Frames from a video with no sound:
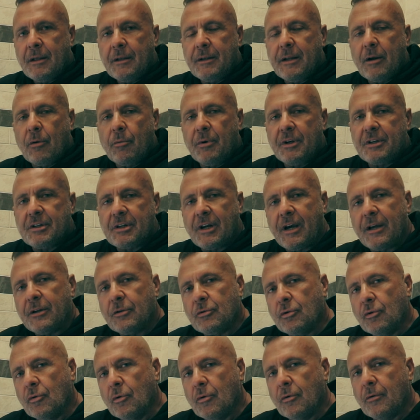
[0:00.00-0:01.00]
Then we try
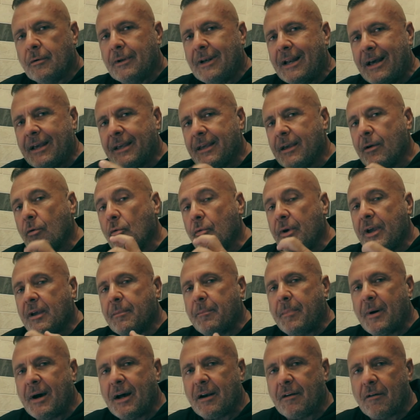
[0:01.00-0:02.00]
to, like a
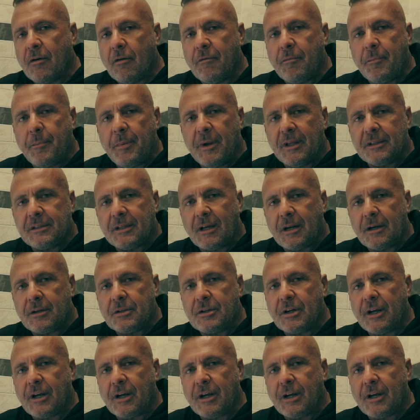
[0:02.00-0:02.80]
week part of Petar,